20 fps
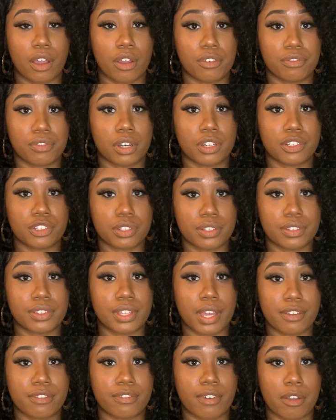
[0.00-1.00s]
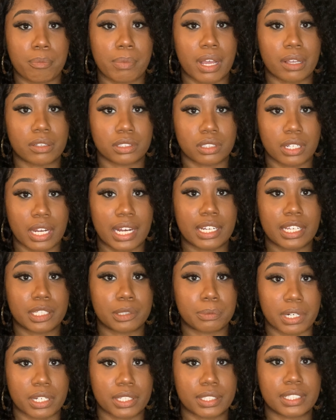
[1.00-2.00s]
over 135 pounds on
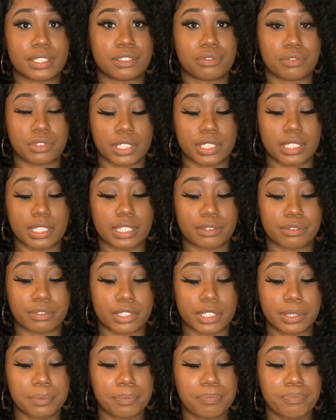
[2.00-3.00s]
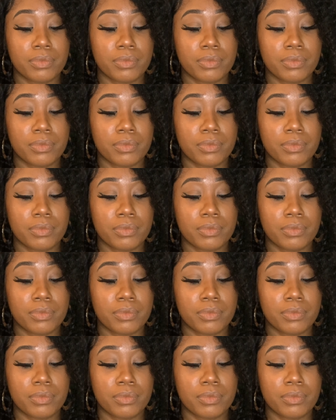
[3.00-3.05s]
AliExpress is free delivery,